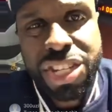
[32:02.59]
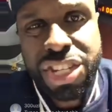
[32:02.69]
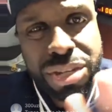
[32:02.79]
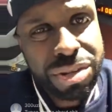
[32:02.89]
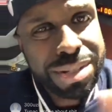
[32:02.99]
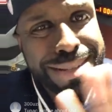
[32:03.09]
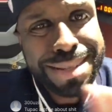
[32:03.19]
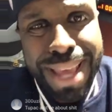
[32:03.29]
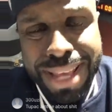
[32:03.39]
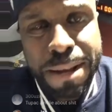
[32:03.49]
not shitting on the
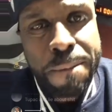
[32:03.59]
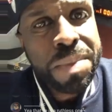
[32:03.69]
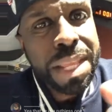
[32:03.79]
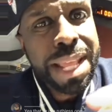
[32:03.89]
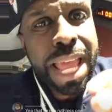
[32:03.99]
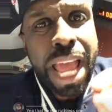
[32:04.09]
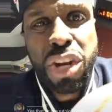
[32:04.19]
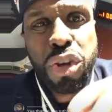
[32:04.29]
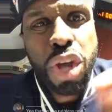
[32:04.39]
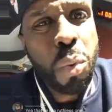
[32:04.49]
dead.
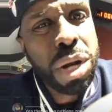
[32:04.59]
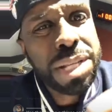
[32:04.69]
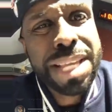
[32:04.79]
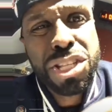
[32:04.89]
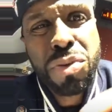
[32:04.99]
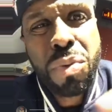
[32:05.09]
I know y'all want to say